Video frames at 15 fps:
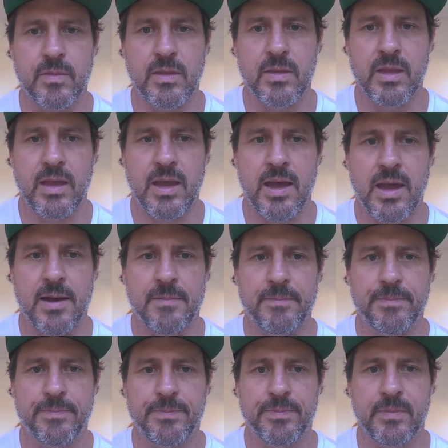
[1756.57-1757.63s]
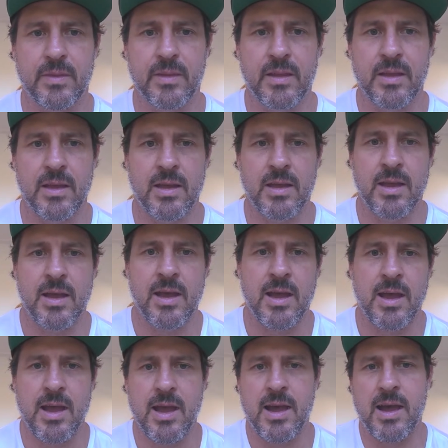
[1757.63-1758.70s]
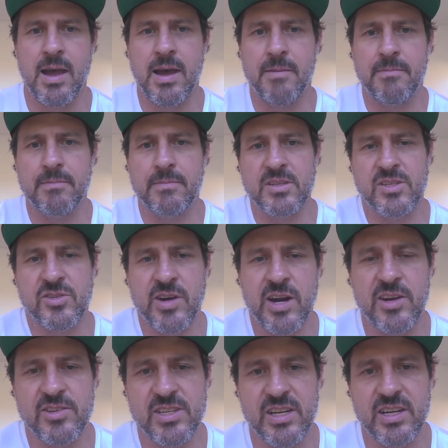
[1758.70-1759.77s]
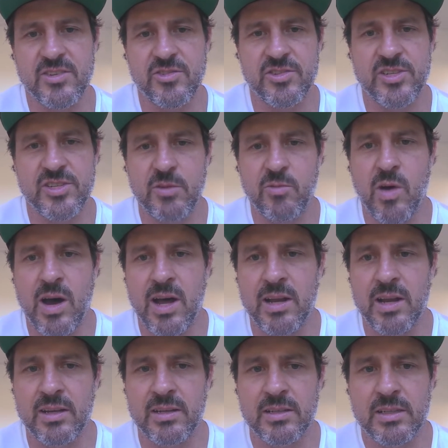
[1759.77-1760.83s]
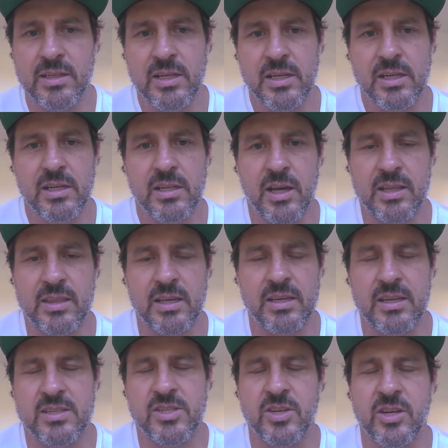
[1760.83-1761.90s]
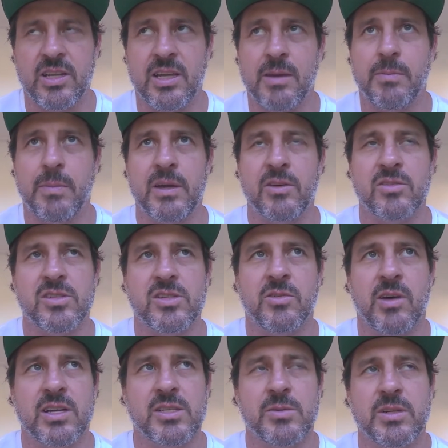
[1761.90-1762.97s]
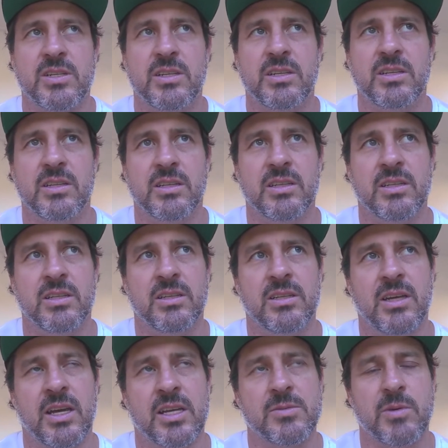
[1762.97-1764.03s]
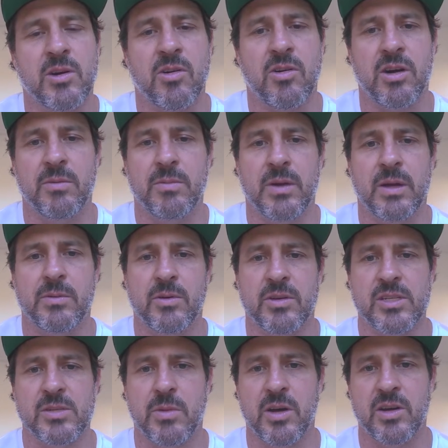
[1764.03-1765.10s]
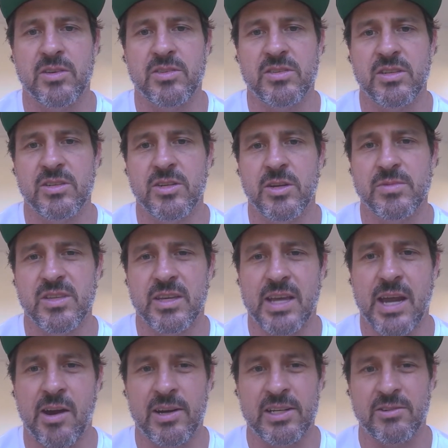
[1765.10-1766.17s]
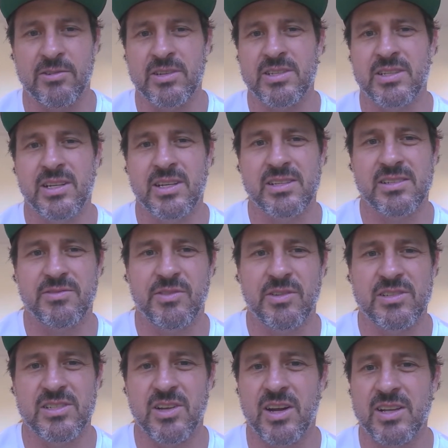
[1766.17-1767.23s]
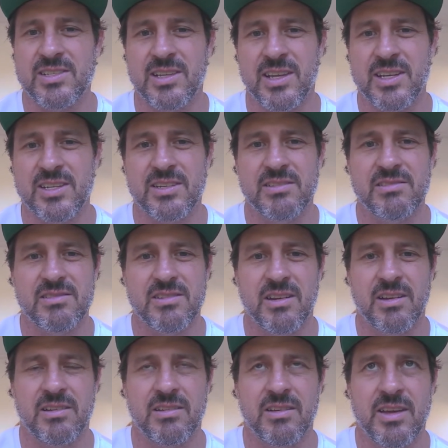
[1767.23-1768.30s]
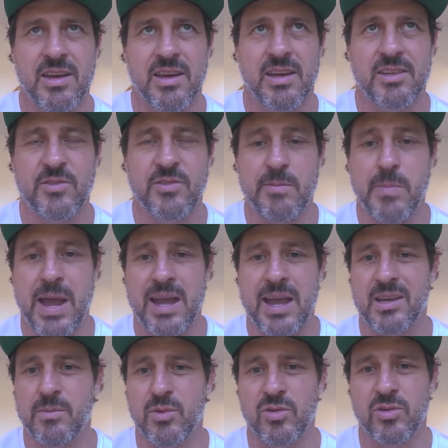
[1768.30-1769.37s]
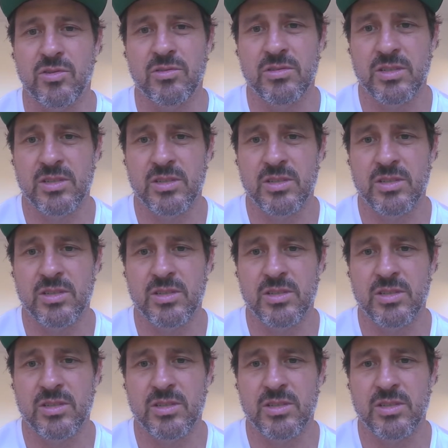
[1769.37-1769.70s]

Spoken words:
Yeah. Australia is an interesting one. It certainly appeals to us, especially ex-Macquarie people, I suppose, in terms of the characteristics for site selection. So it's very bankable.